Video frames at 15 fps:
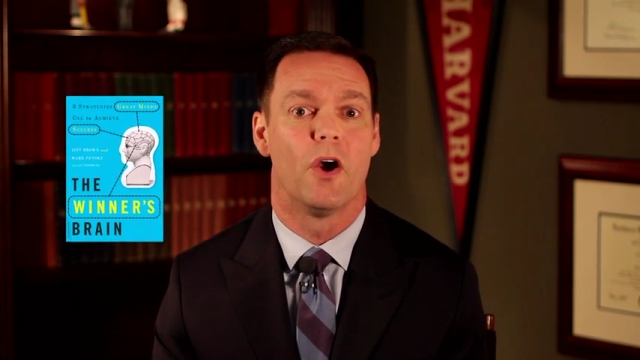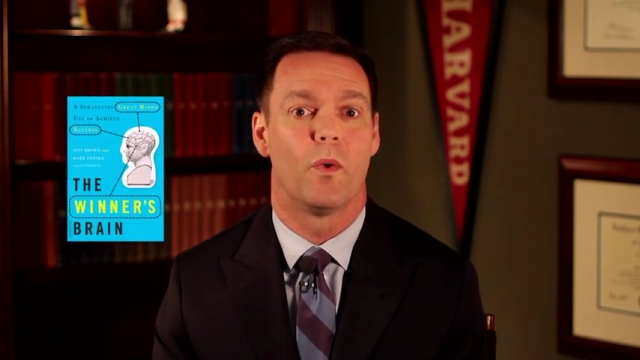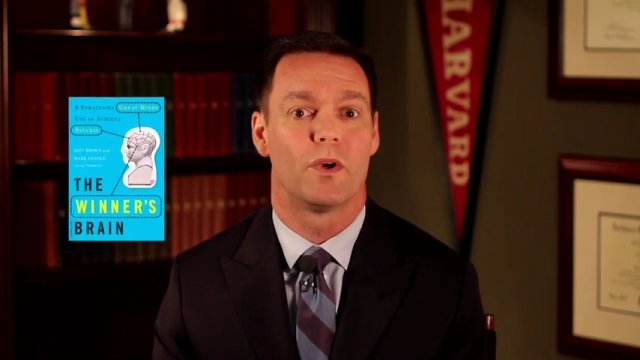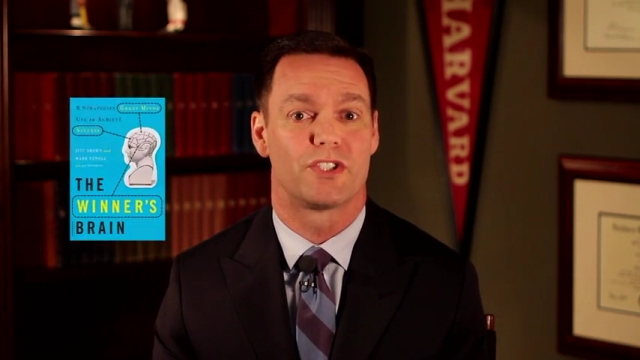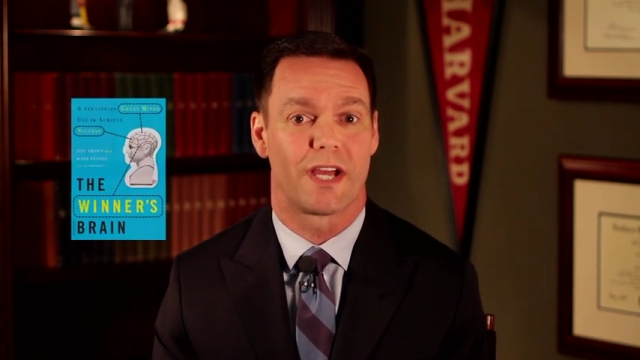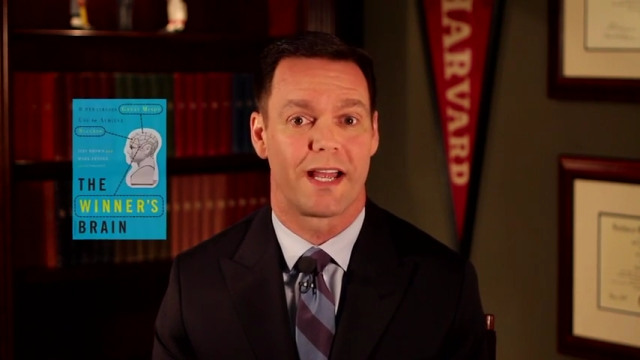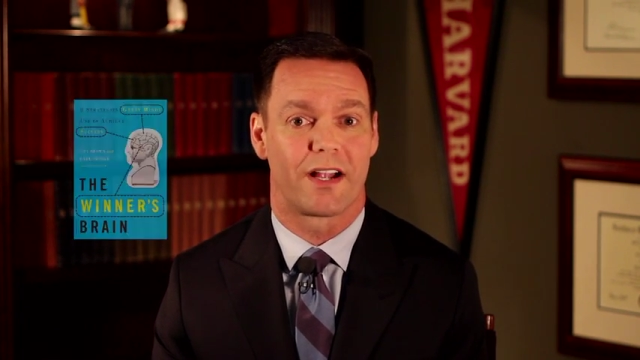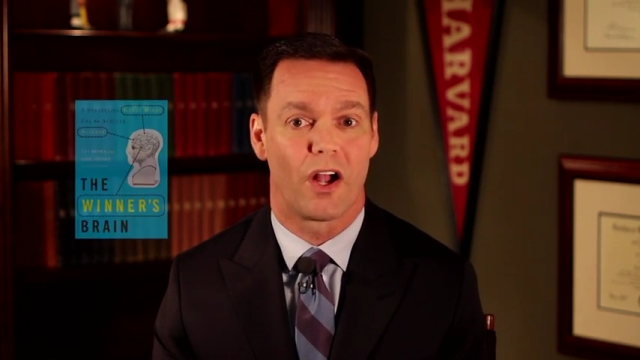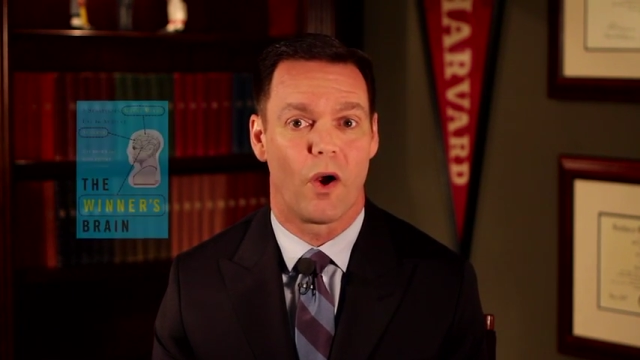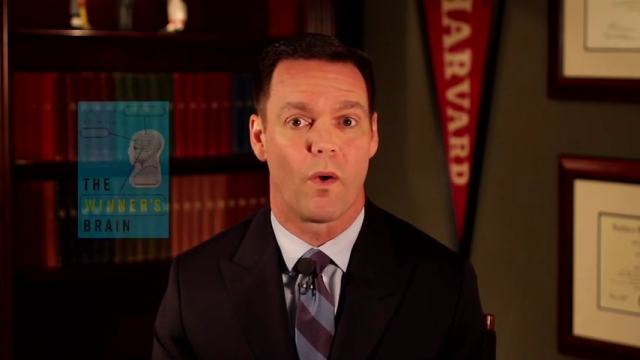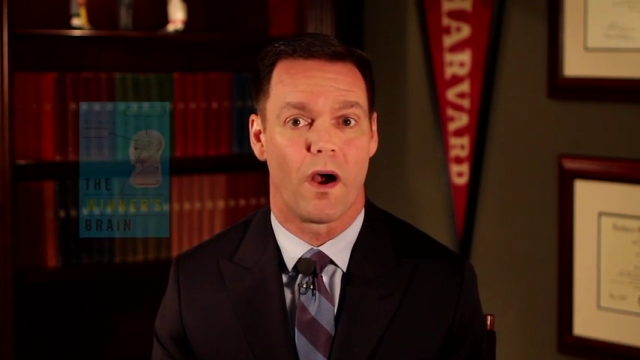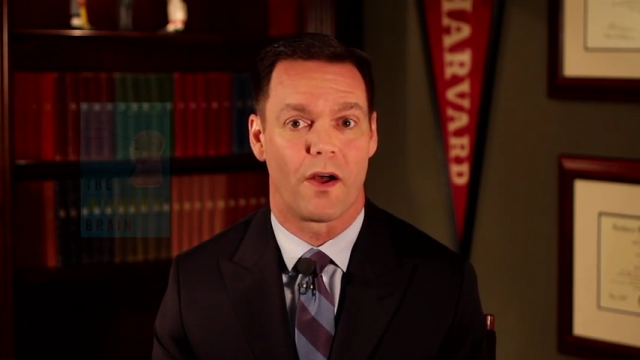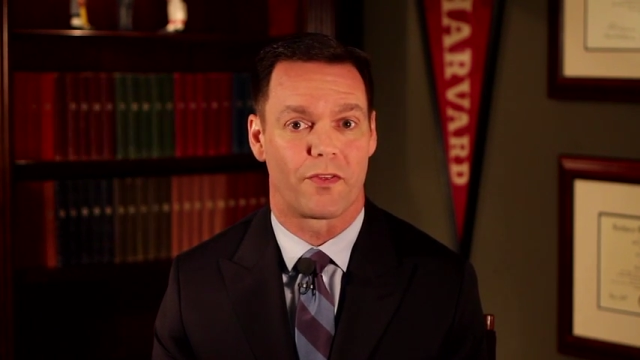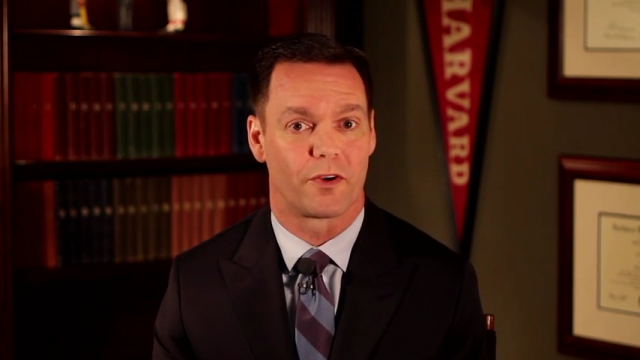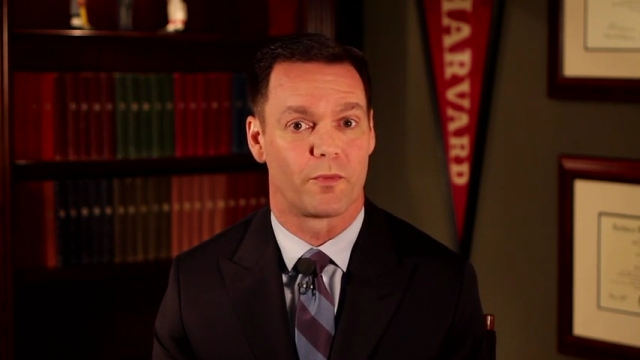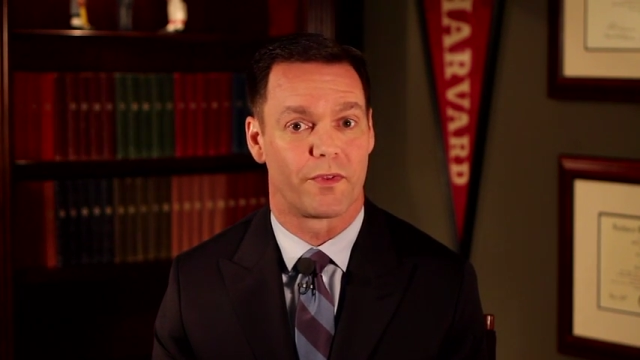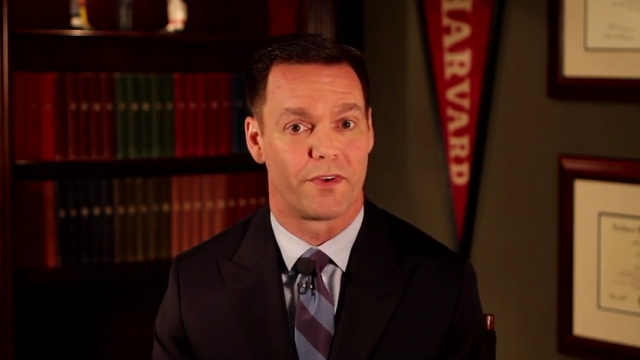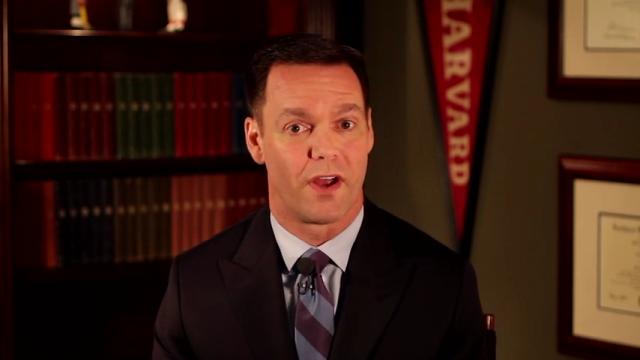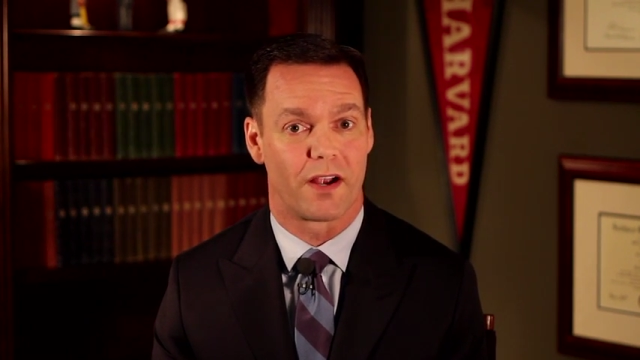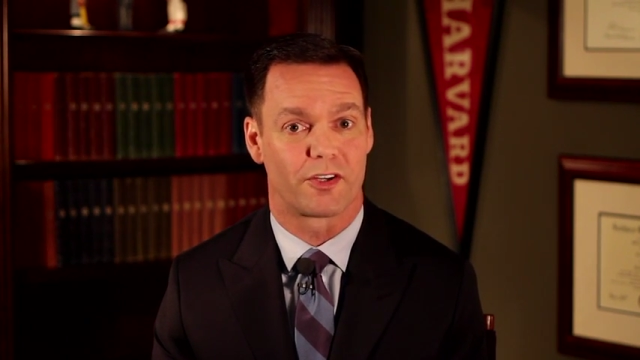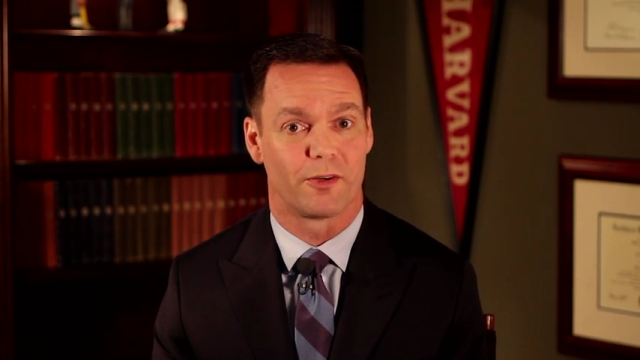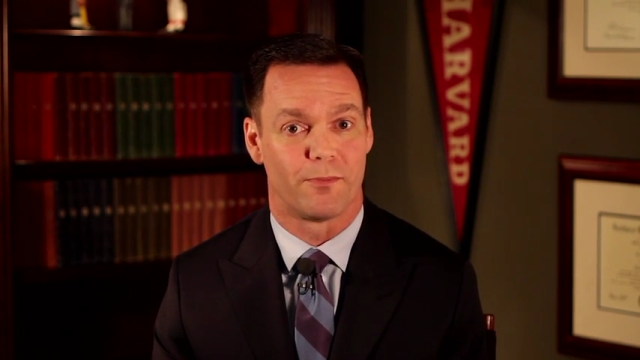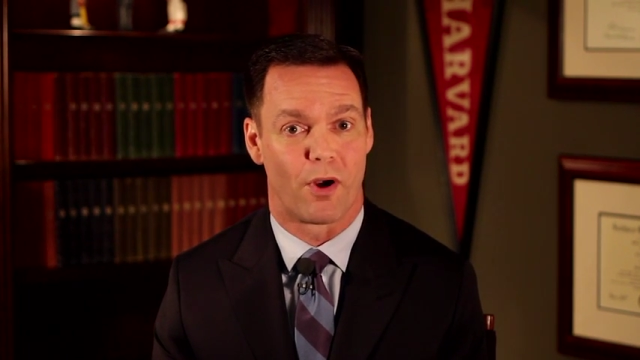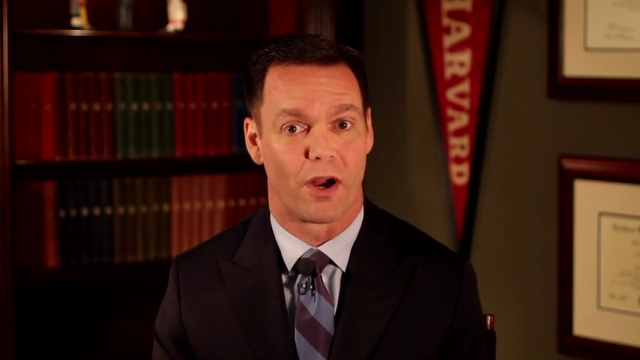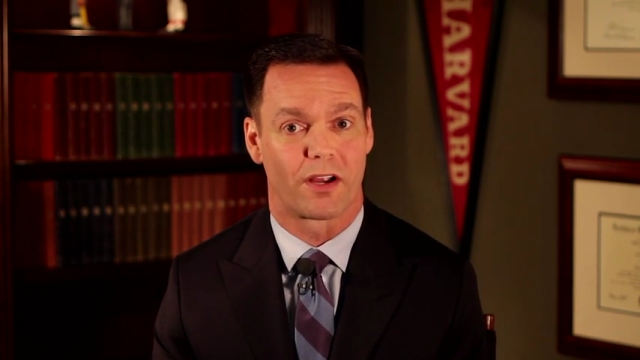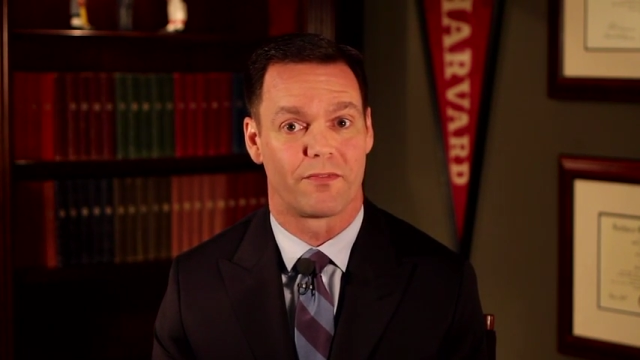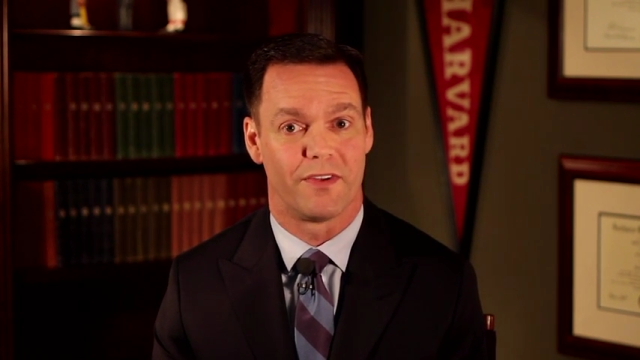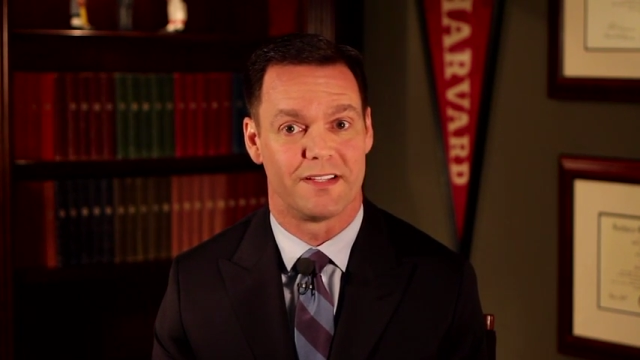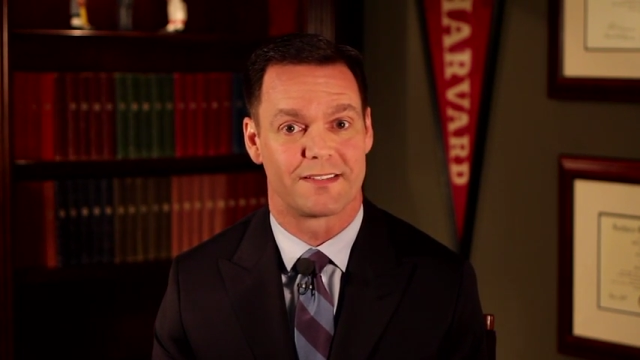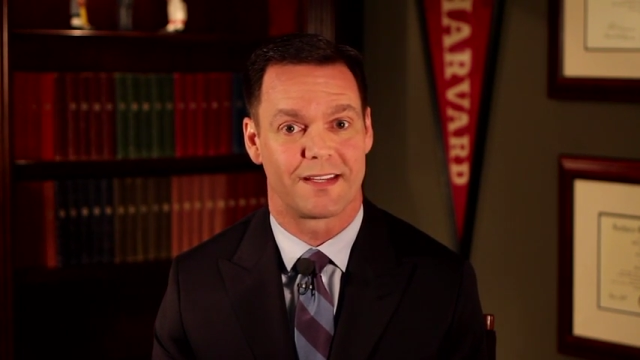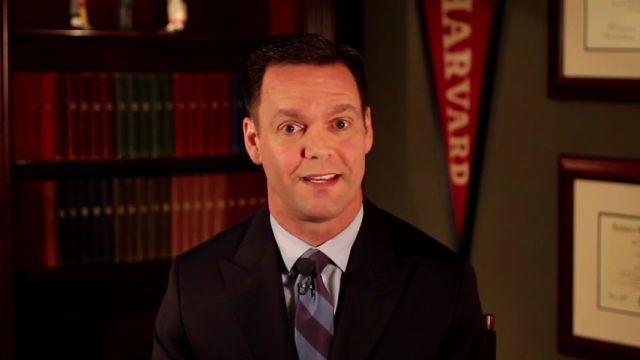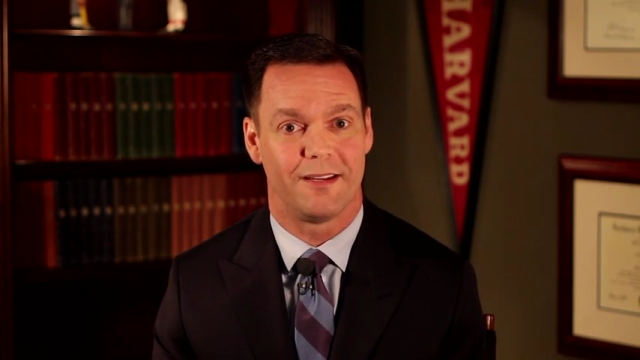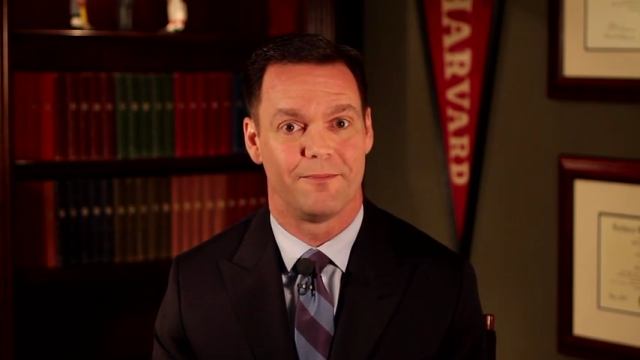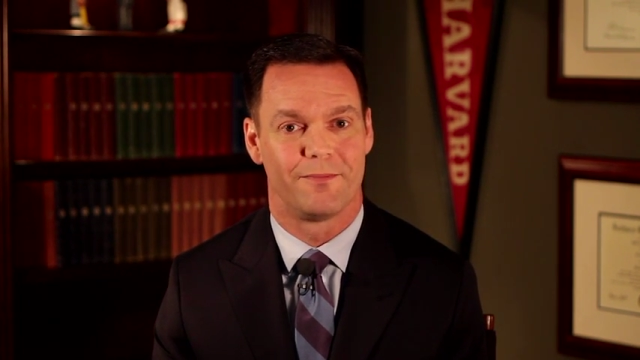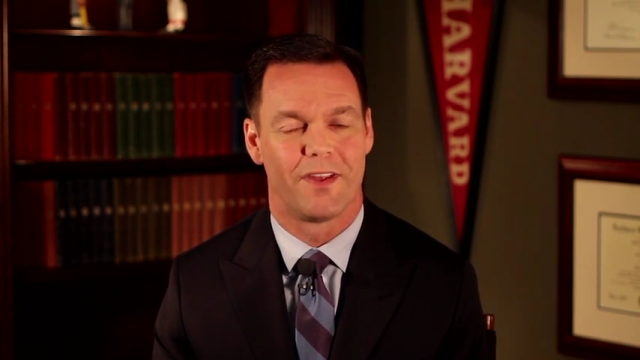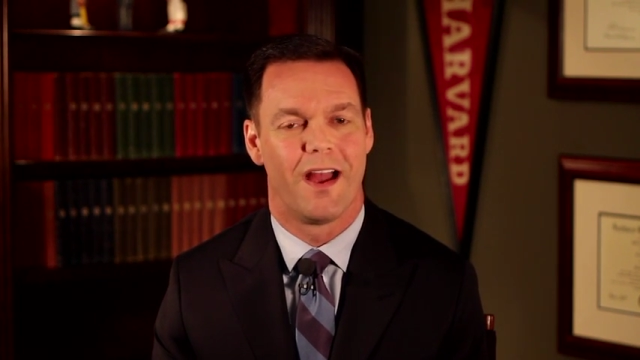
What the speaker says: which I co-authored with Dr. Mark Finsky.